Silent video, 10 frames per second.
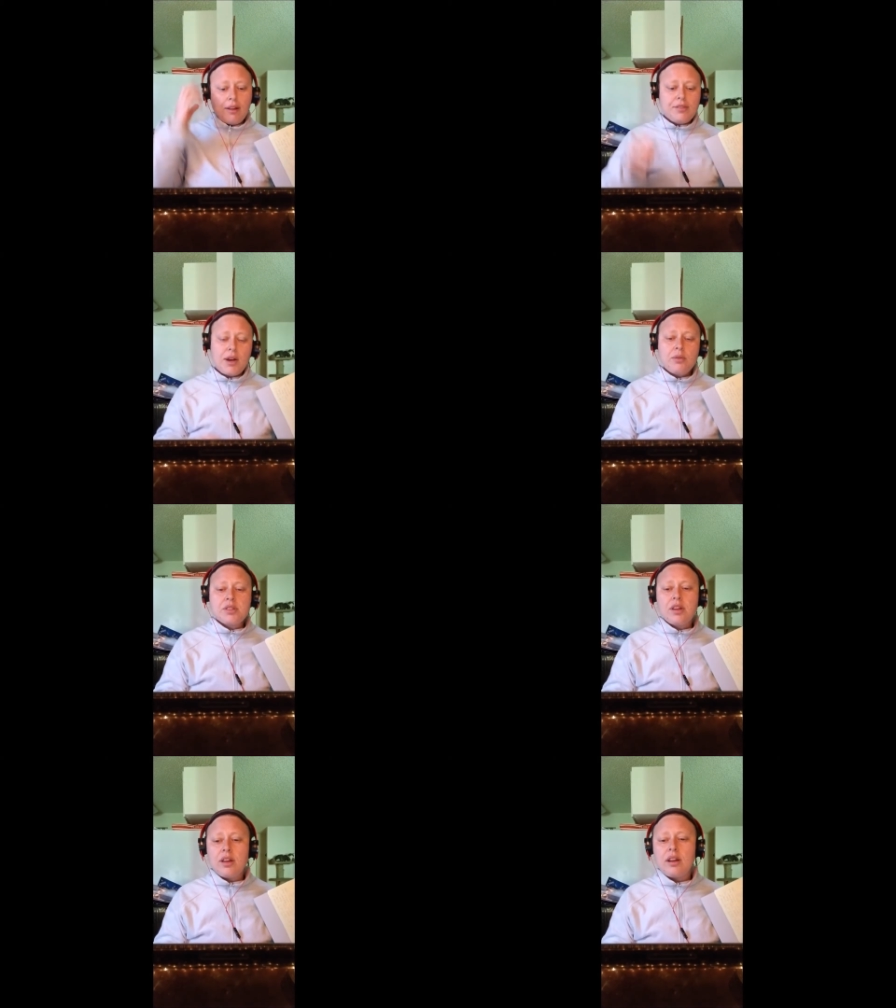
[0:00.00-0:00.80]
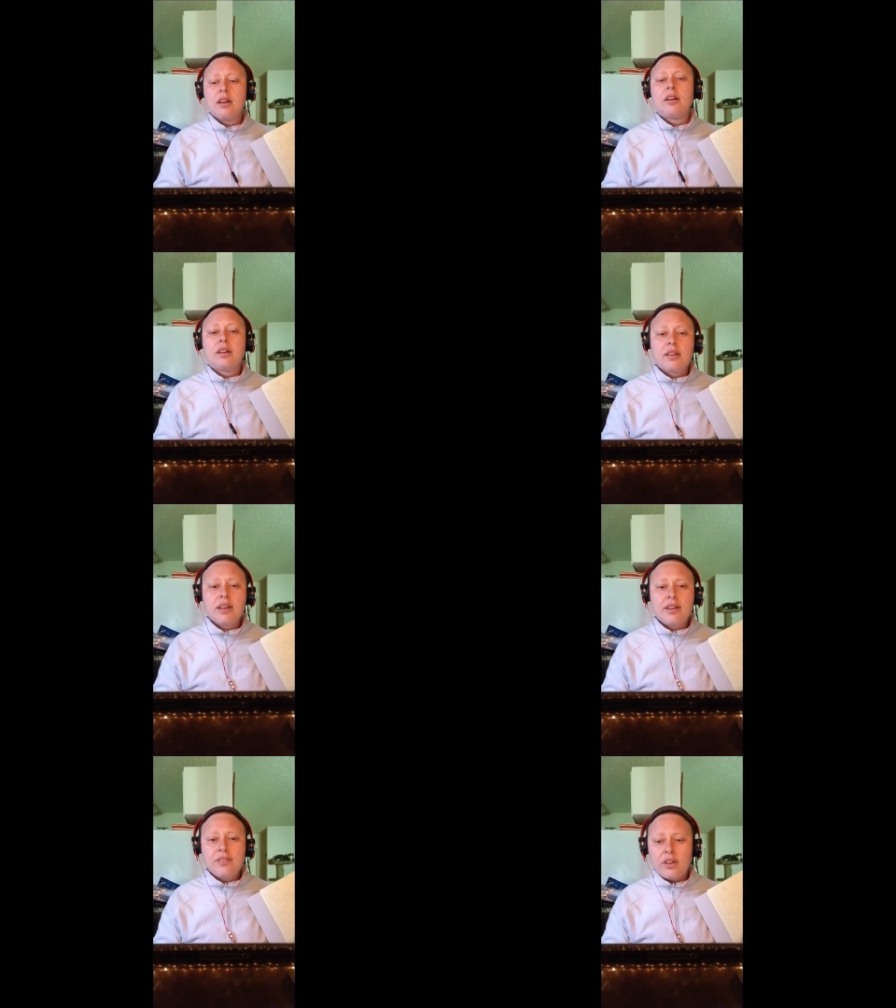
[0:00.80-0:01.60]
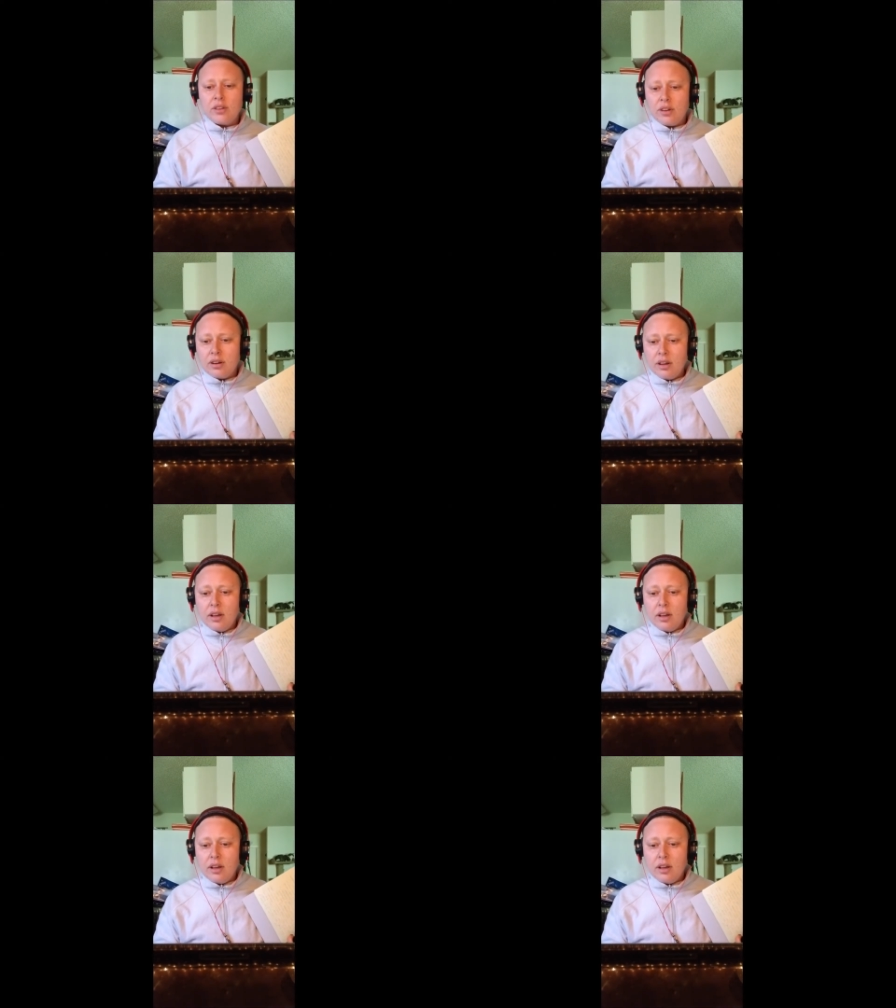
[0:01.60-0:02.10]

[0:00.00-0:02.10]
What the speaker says: That was good. That felt good.